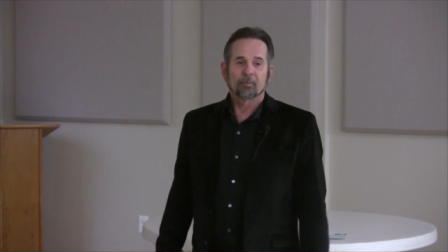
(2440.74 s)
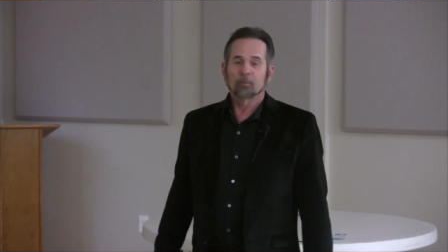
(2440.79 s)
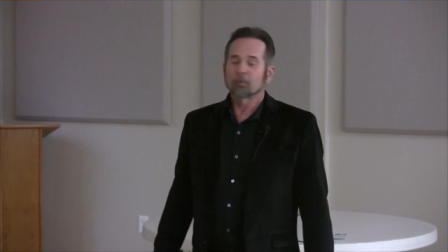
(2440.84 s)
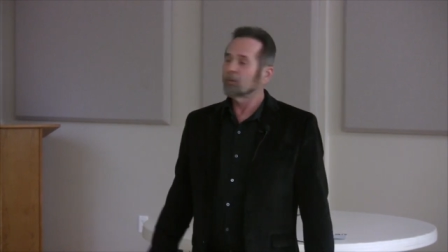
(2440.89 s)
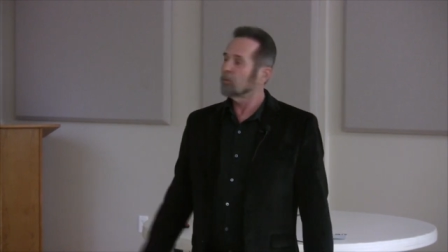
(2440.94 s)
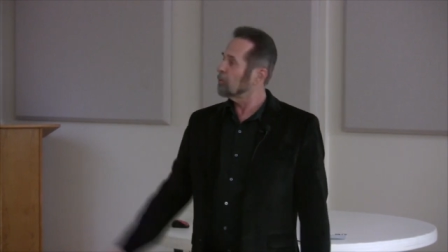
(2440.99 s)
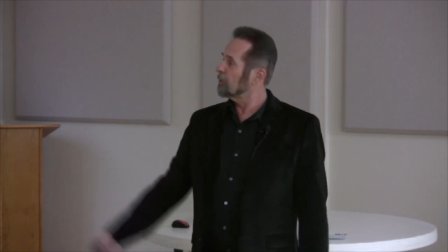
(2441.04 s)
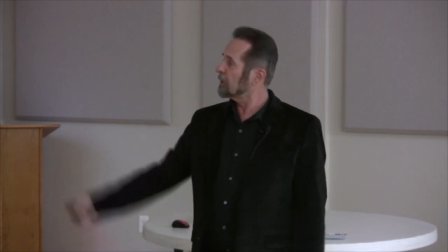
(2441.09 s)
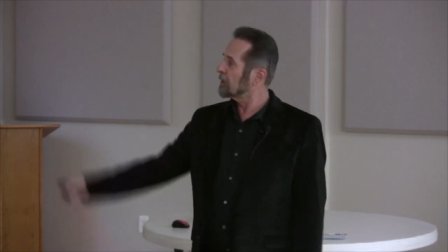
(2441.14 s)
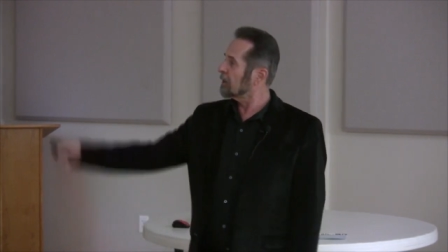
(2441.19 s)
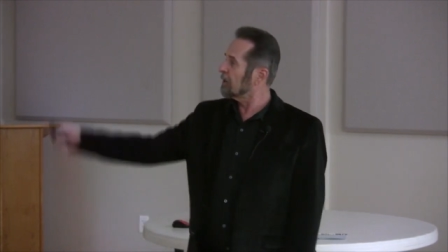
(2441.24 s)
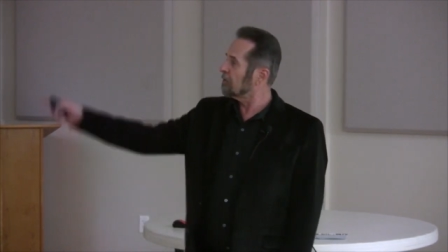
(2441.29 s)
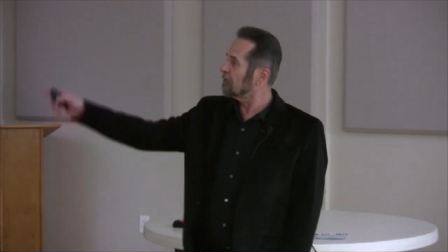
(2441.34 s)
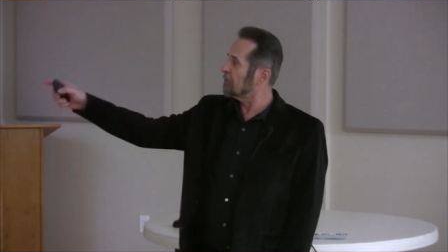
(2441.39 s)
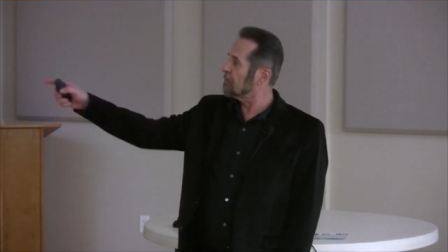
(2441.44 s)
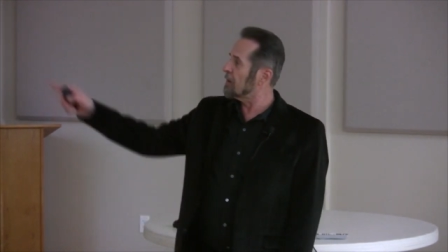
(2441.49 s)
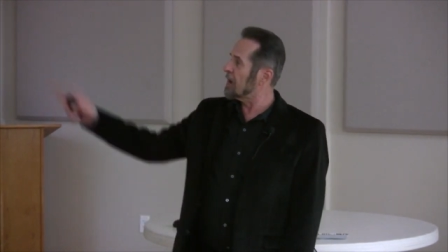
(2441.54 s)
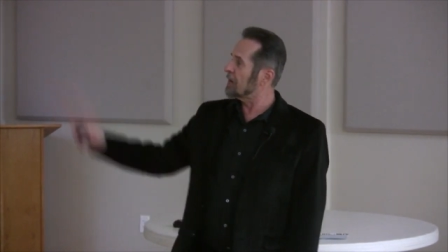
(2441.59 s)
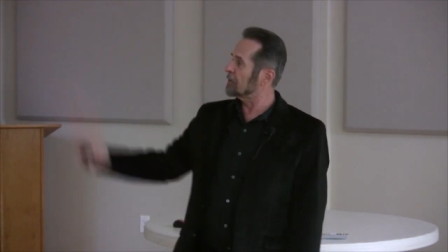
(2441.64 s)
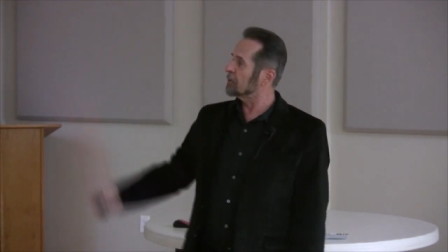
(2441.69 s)
We, we
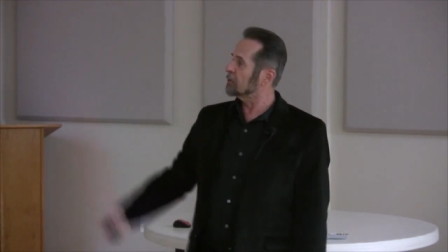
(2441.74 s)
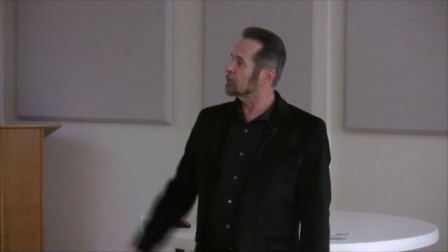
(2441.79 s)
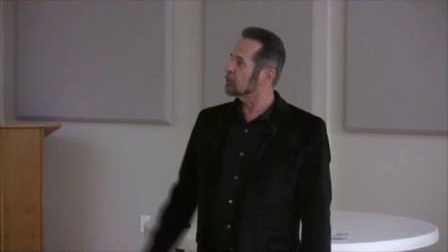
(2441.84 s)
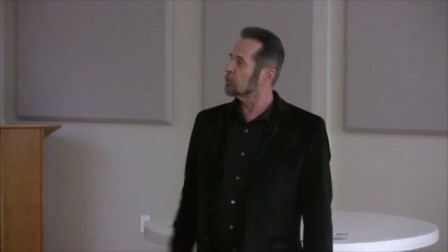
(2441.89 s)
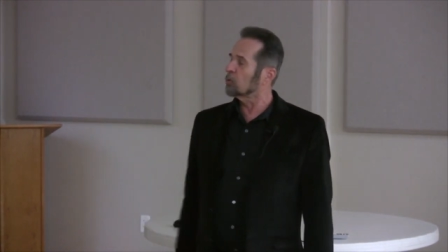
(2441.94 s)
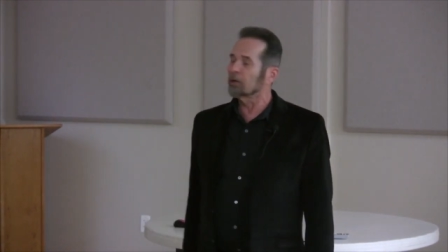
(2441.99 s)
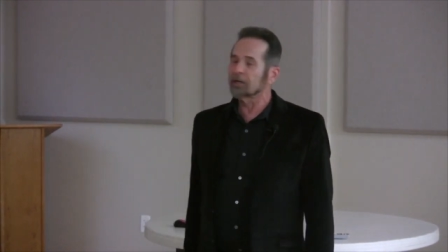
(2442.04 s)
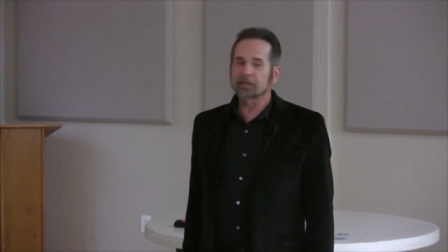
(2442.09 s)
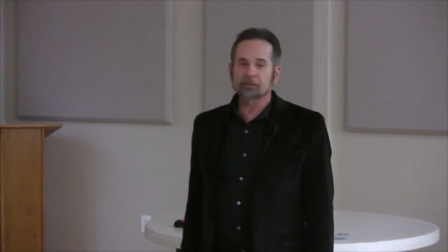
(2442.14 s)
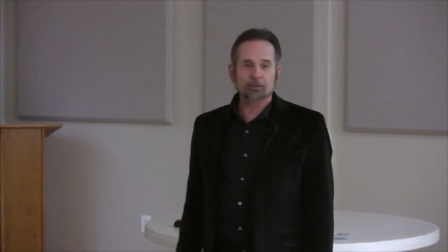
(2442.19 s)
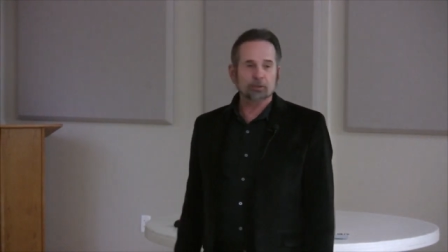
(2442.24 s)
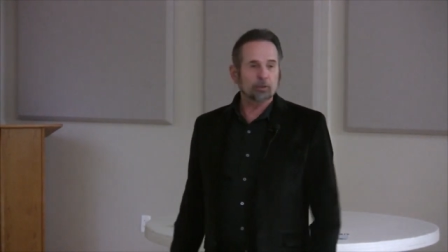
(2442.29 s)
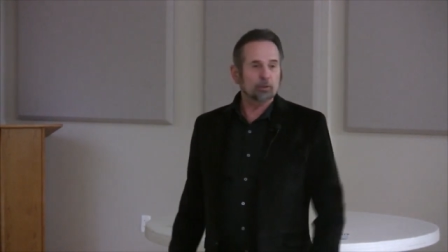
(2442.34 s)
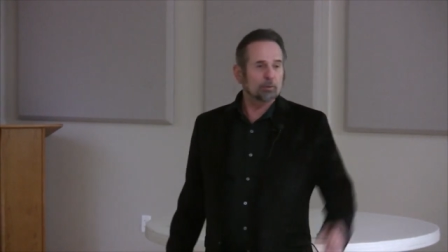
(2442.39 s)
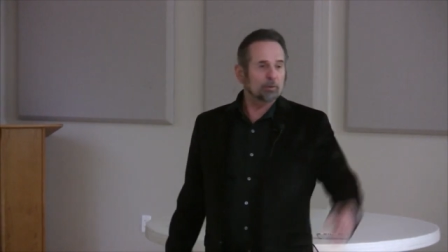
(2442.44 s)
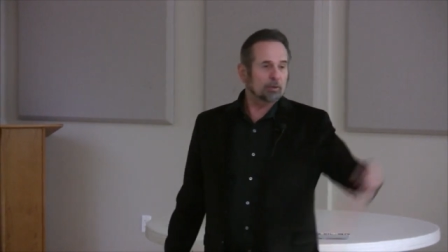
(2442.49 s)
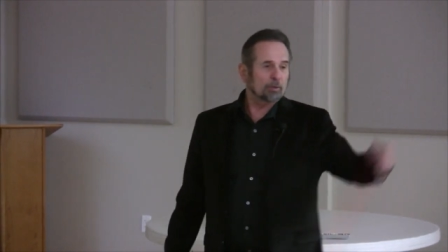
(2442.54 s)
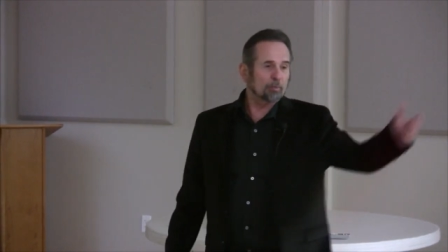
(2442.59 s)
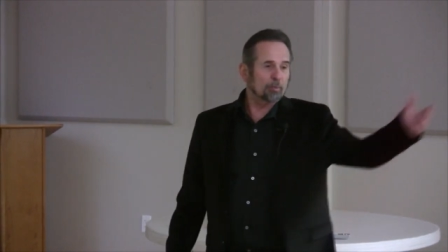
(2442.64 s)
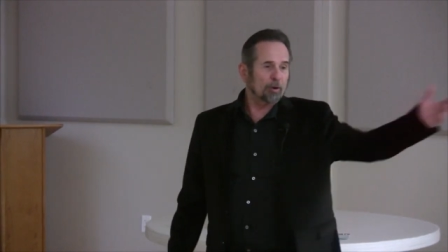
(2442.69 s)
covered Matthew
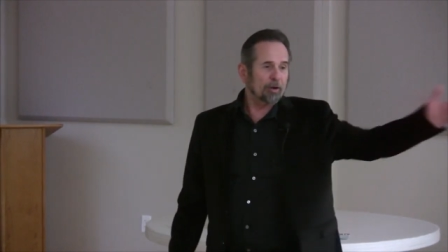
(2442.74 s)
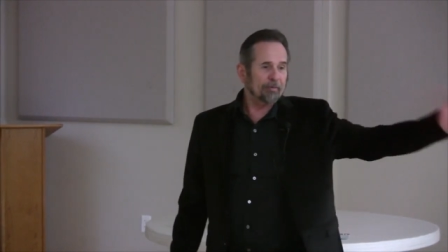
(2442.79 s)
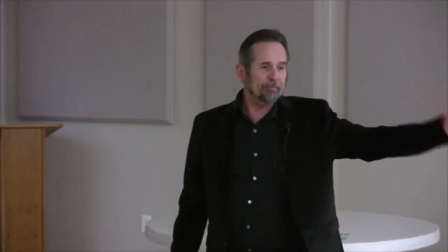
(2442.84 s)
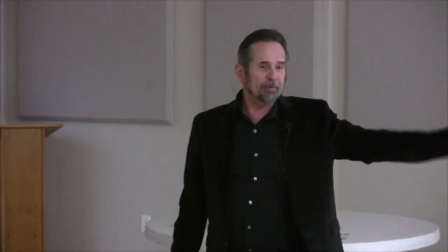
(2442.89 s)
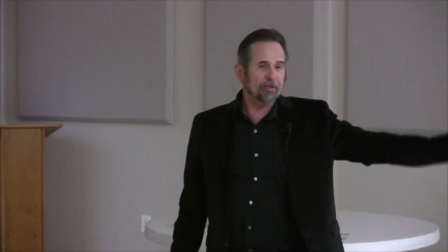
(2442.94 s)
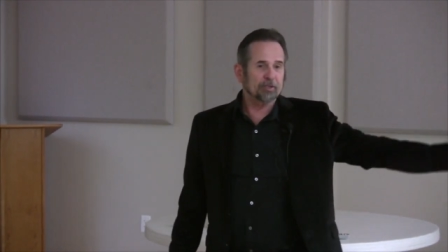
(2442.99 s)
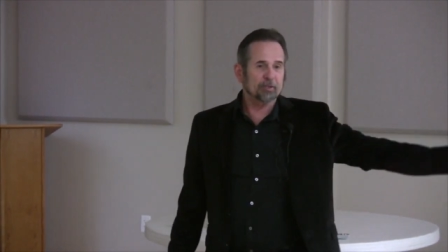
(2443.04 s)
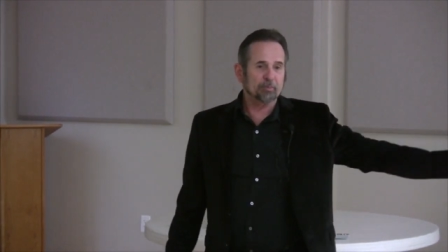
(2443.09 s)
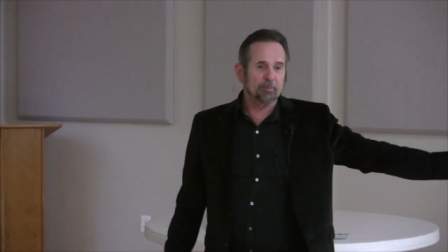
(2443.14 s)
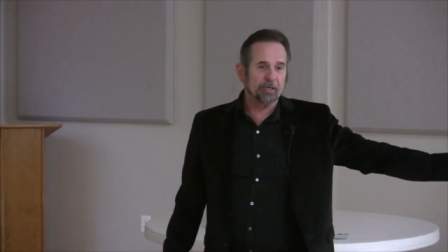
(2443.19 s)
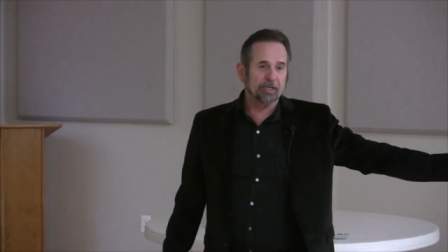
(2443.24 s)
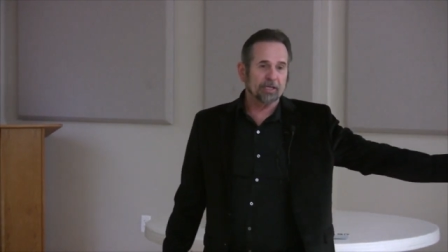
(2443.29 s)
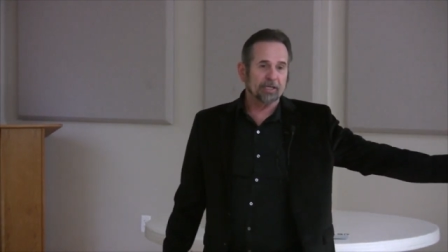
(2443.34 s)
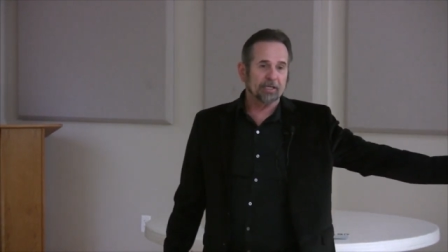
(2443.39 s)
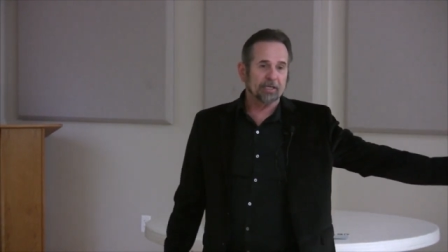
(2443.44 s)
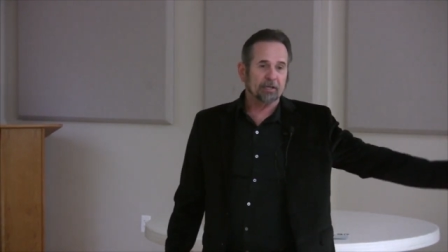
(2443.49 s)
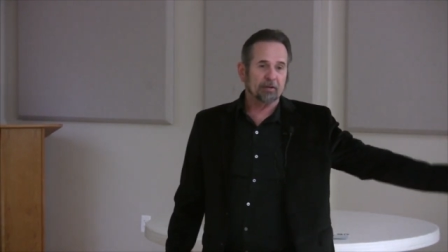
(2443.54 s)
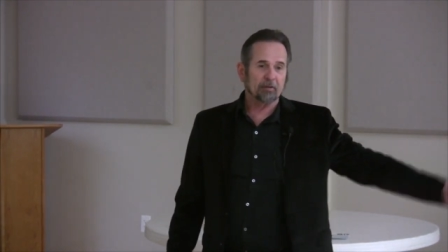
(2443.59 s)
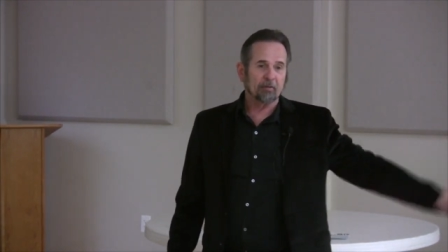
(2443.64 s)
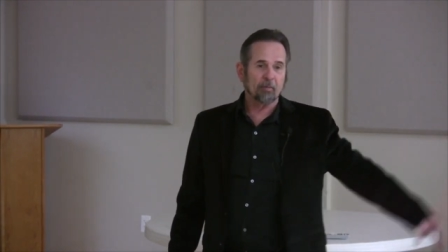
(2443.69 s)
twenty-two in a previous
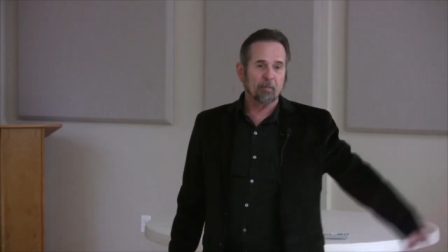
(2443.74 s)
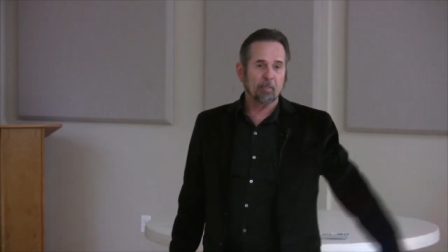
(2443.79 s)
meeting.